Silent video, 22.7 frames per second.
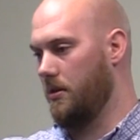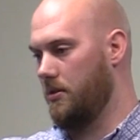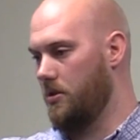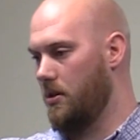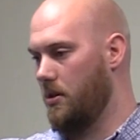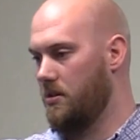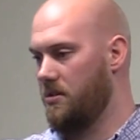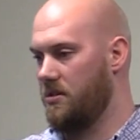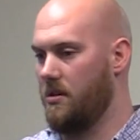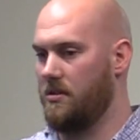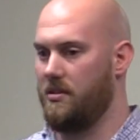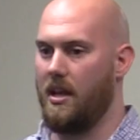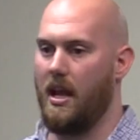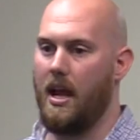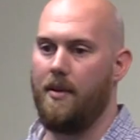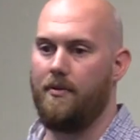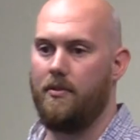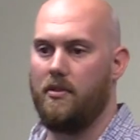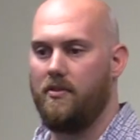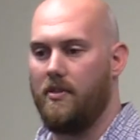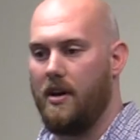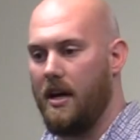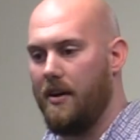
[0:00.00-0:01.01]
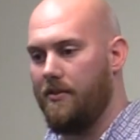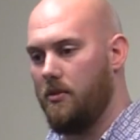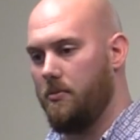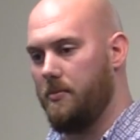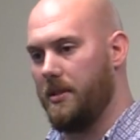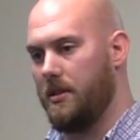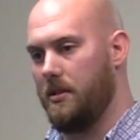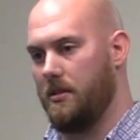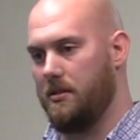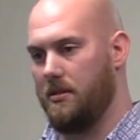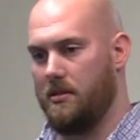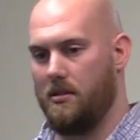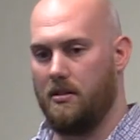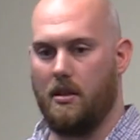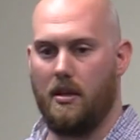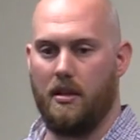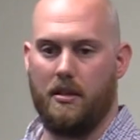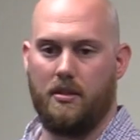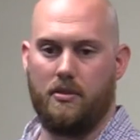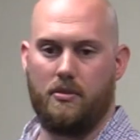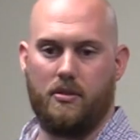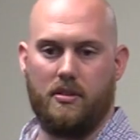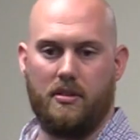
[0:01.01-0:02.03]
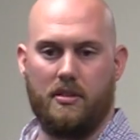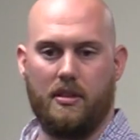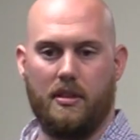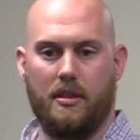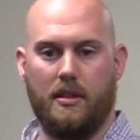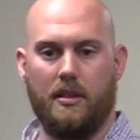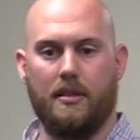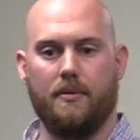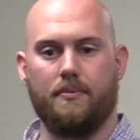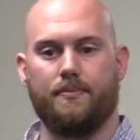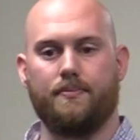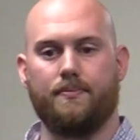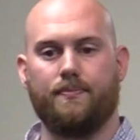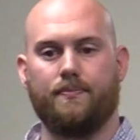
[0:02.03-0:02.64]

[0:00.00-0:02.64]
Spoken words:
doesn't have revival because it's not interested in it.